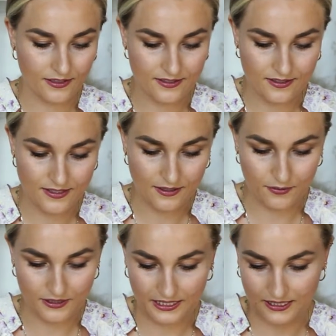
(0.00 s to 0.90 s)
Does it say
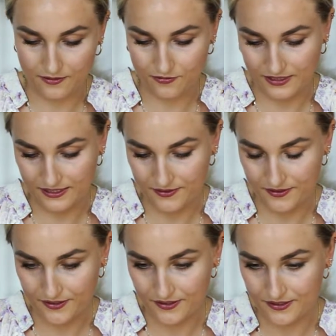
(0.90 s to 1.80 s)
what kind of
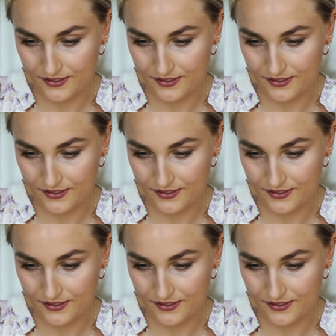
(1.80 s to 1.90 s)
leather?